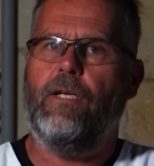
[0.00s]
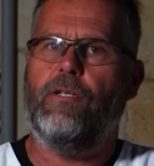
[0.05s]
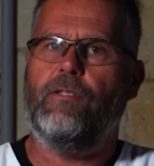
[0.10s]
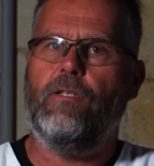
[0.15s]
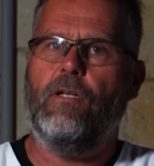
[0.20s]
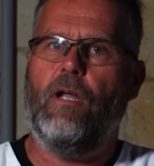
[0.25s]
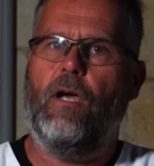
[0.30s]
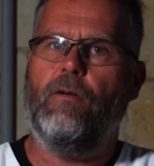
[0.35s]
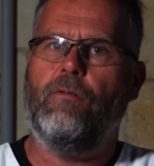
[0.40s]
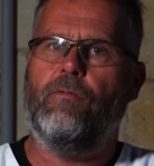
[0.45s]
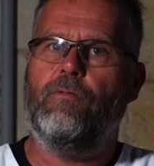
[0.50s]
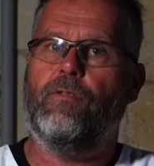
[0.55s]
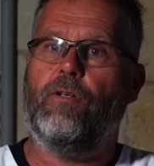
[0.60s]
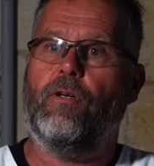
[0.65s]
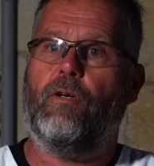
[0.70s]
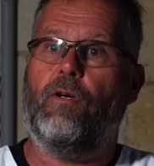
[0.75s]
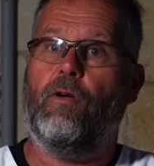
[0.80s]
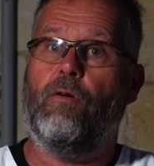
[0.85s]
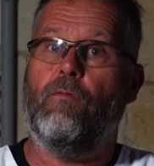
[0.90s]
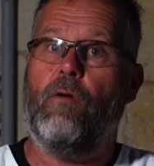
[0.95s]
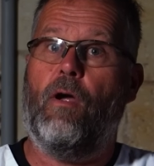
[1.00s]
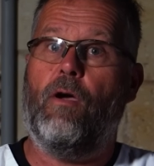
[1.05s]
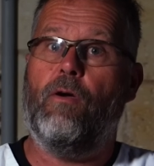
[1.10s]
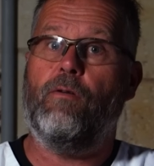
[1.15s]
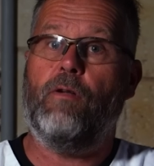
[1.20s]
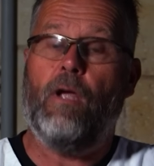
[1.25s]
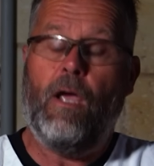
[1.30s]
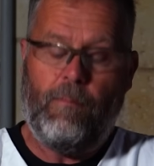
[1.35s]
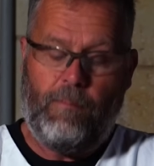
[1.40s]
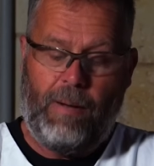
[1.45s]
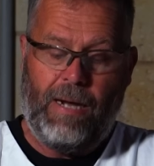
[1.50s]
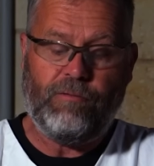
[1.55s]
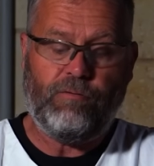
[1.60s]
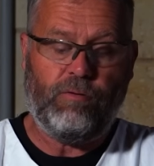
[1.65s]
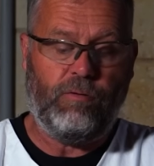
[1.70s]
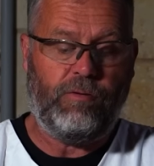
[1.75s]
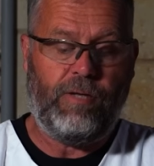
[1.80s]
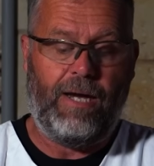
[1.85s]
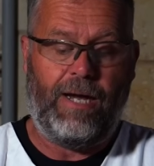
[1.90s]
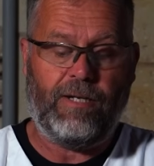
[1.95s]
is known to corrode
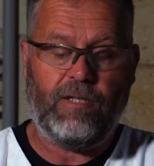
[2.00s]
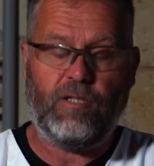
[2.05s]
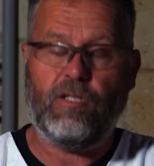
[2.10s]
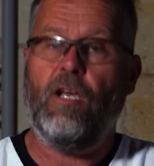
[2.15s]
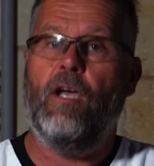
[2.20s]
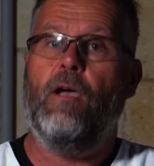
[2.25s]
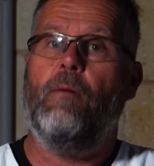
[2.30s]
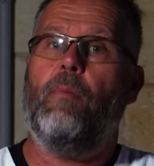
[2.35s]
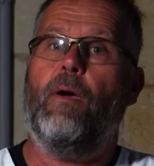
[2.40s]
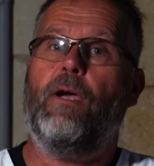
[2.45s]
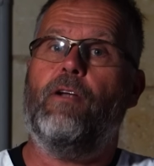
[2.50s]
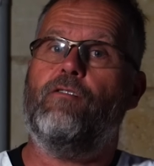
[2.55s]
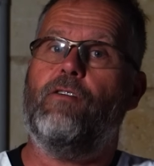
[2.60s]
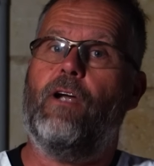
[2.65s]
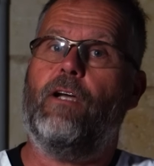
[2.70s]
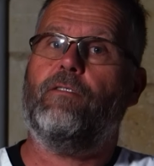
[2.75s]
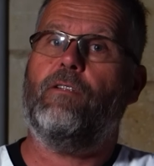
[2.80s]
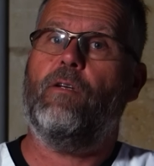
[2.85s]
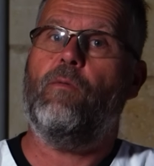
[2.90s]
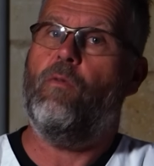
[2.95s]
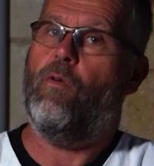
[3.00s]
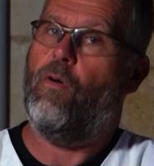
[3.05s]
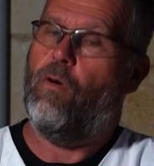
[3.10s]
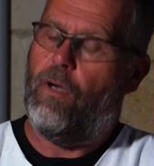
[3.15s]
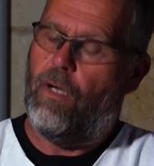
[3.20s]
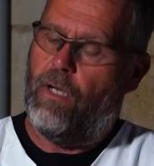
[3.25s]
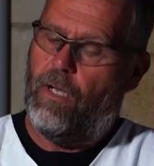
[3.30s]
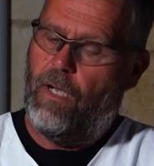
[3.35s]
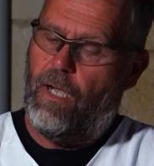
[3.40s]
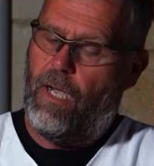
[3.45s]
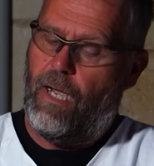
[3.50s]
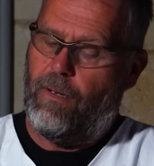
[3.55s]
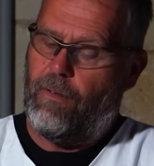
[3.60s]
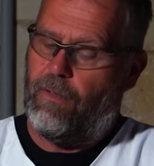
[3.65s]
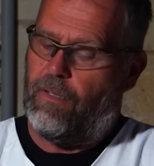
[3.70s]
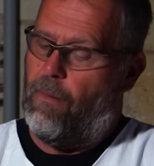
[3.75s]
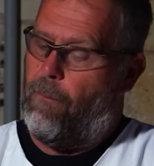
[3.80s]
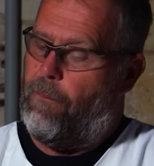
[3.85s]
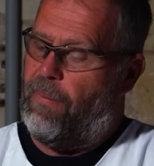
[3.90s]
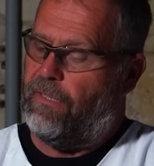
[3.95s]
petrol tanks by attracting water and
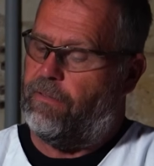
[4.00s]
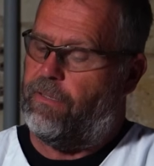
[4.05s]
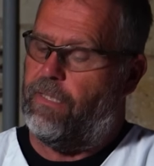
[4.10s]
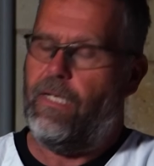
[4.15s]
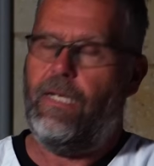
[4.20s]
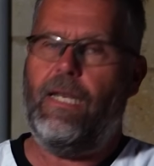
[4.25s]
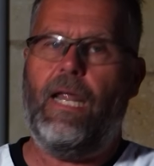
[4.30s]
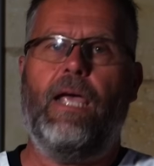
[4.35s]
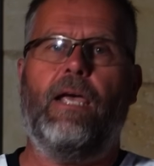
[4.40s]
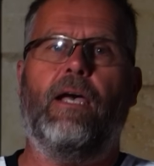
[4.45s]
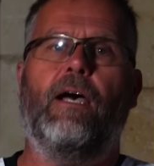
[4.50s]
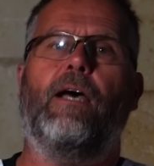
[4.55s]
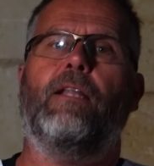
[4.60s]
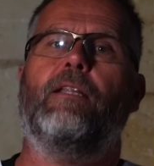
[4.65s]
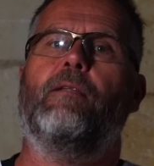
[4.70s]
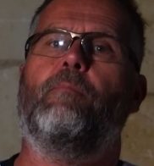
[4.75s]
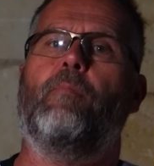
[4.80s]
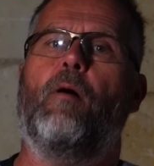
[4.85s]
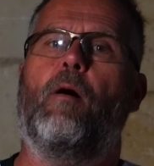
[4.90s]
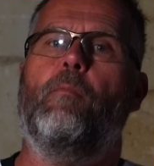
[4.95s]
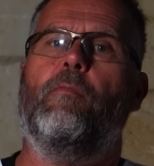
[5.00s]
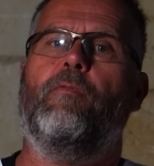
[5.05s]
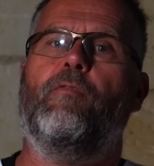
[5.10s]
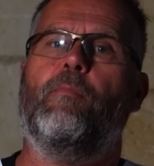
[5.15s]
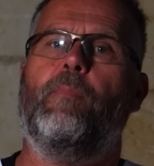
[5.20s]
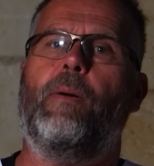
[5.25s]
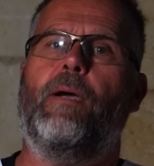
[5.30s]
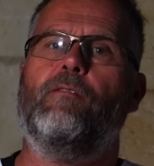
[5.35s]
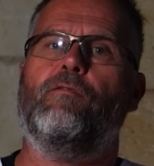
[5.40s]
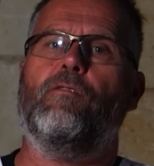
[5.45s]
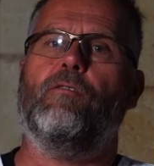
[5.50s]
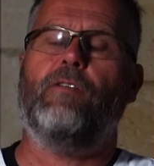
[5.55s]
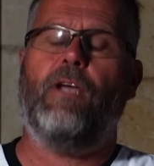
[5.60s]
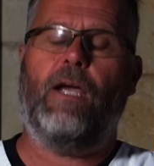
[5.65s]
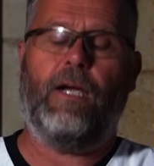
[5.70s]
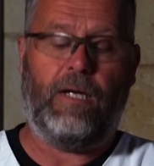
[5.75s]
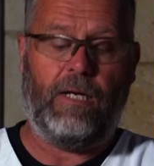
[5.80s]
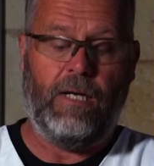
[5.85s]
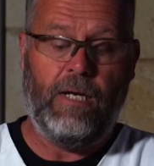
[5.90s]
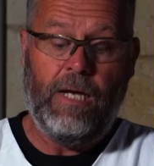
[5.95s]
building a layer at the bottom of the petrol
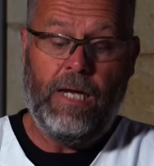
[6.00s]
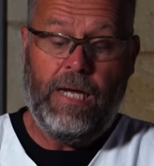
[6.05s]
tank.